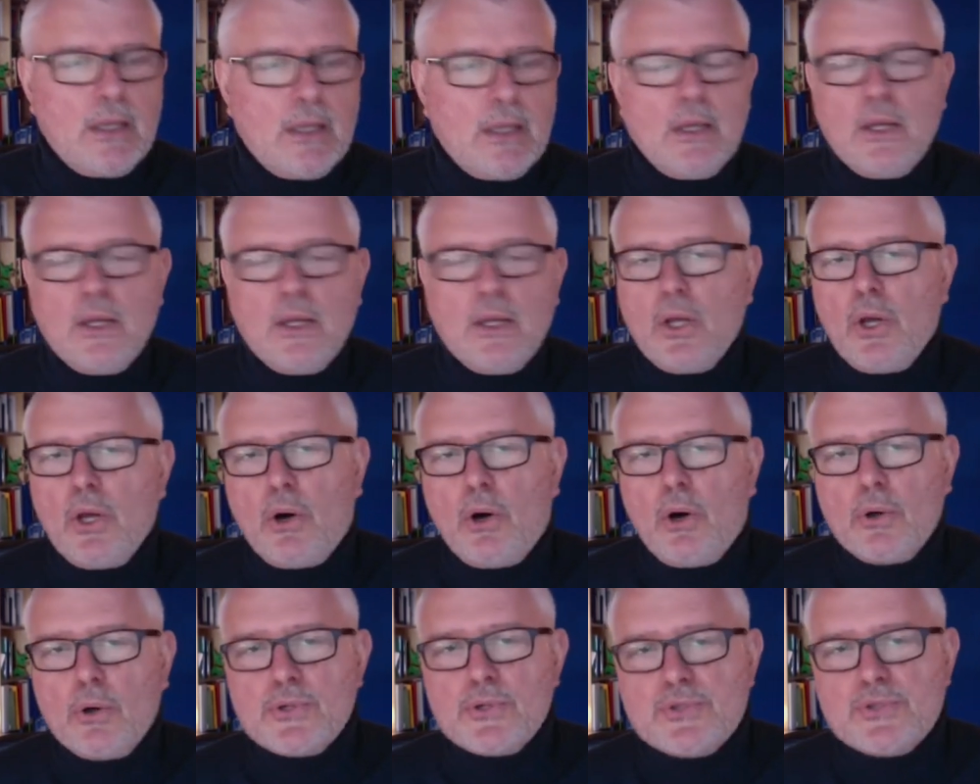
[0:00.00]
All
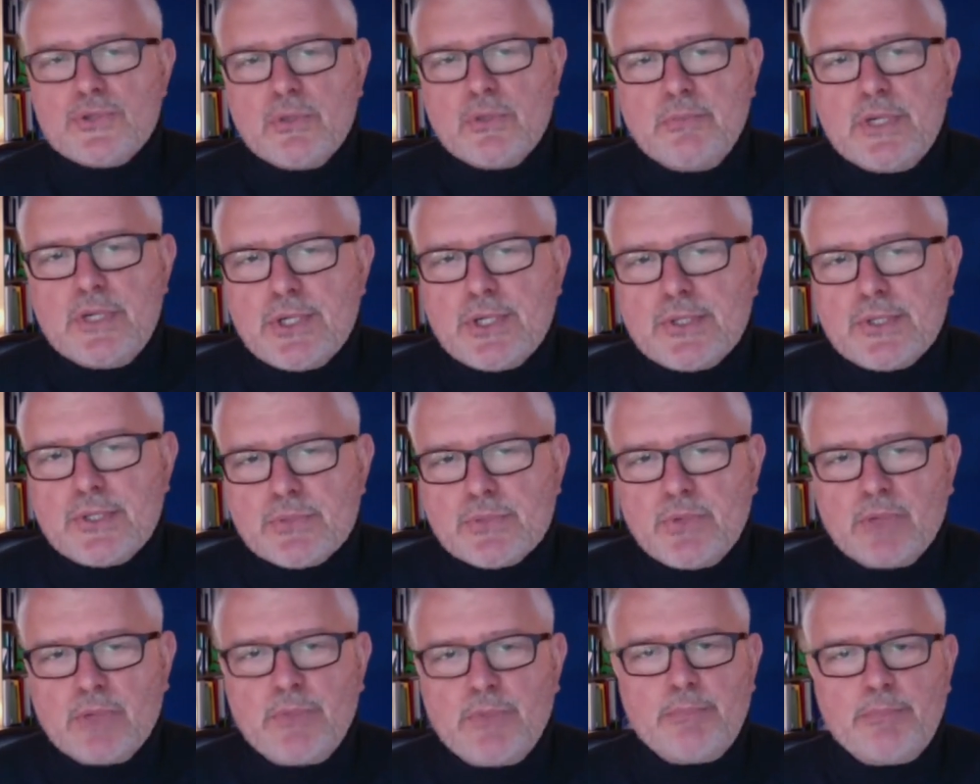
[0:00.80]
submissions will be
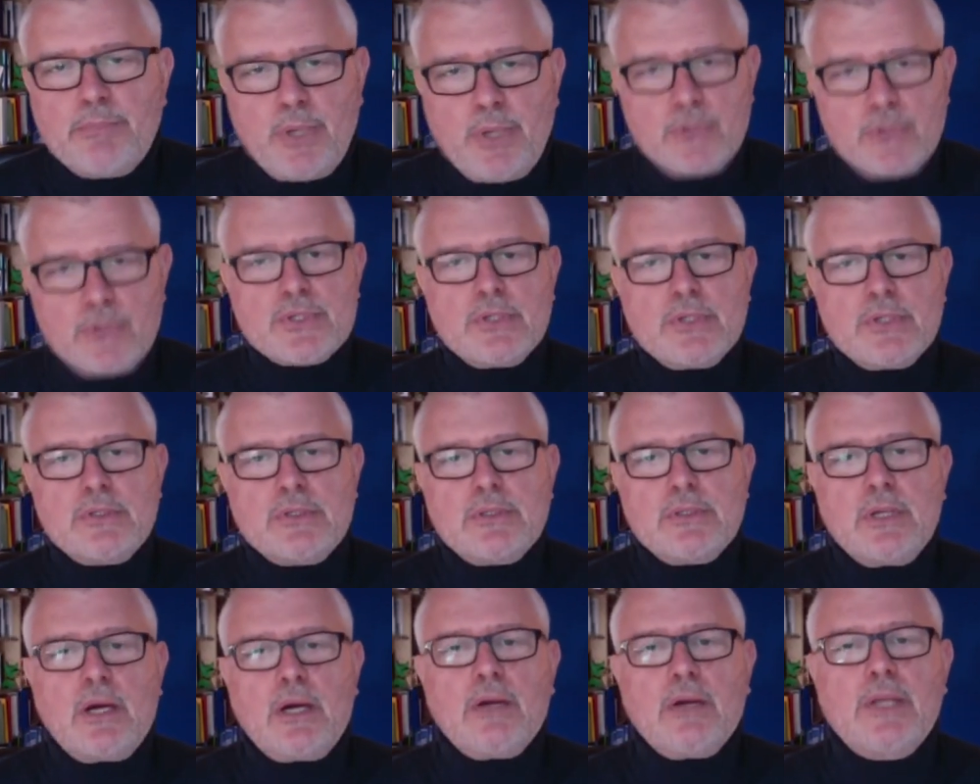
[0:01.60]
posted
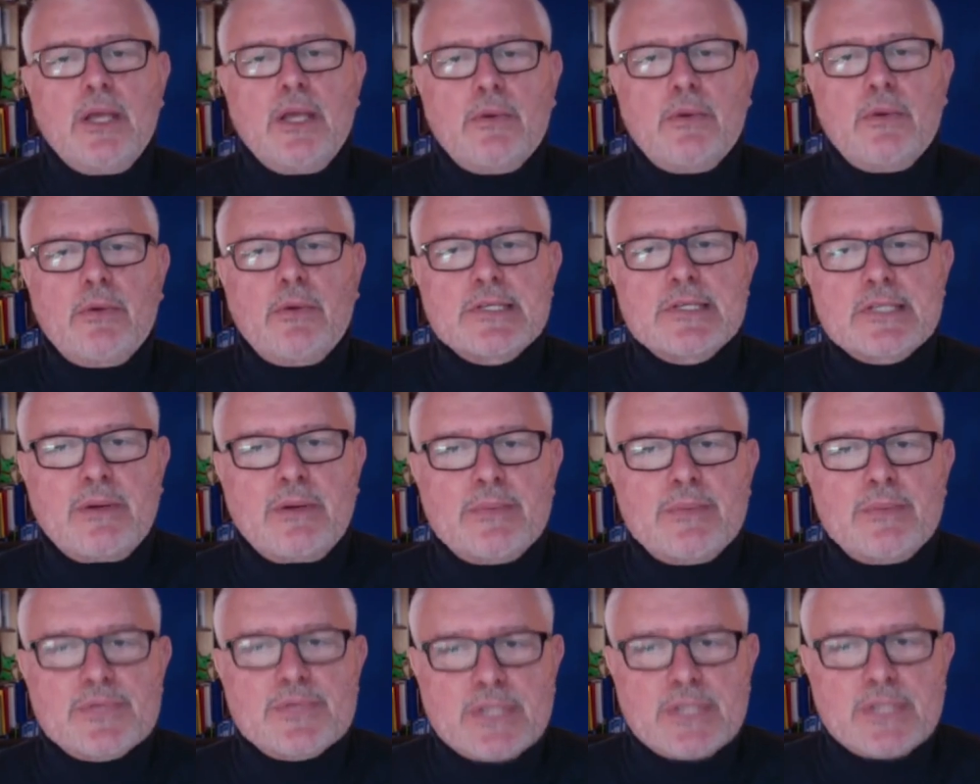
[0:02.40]
on the OSA
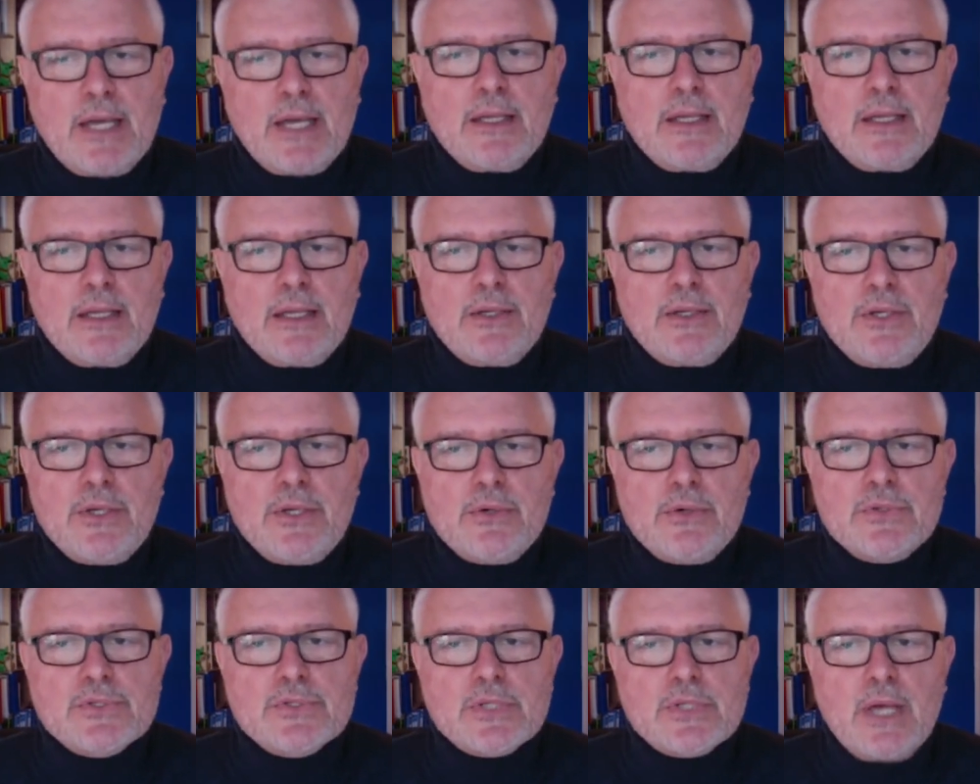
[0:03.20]
website and used
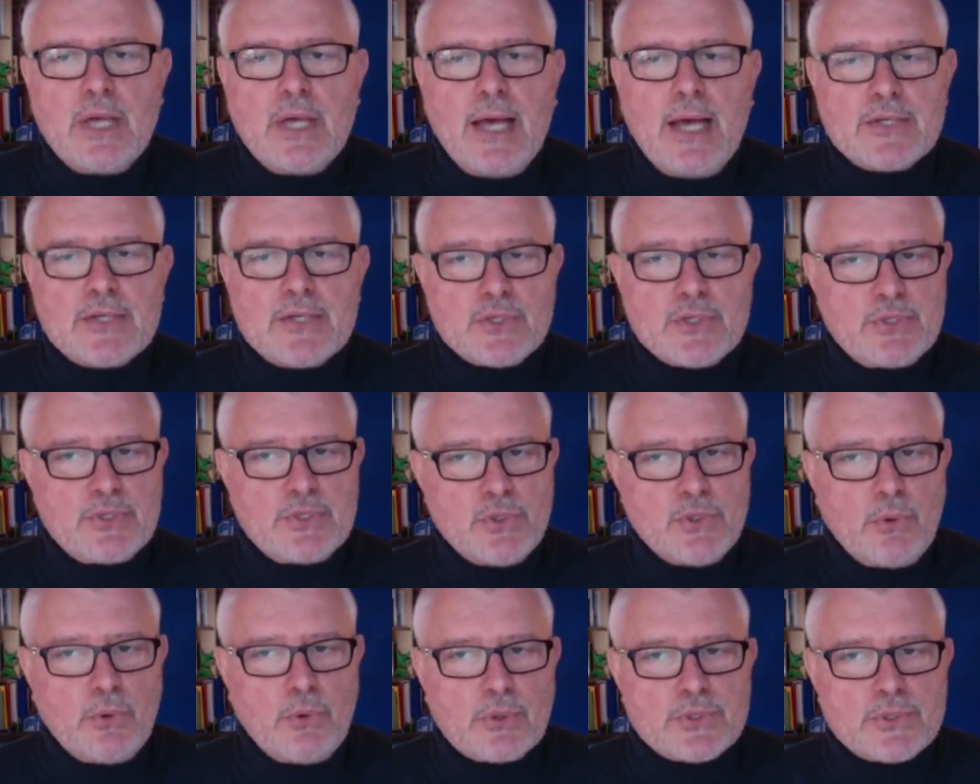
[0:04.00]
as a
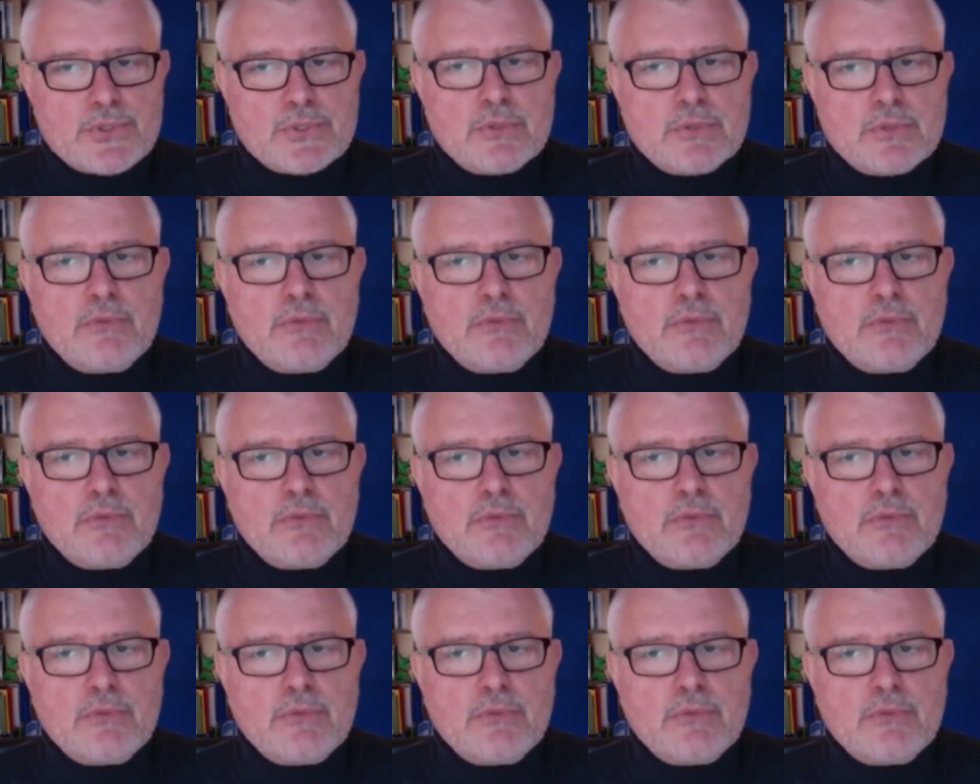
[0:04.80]
resource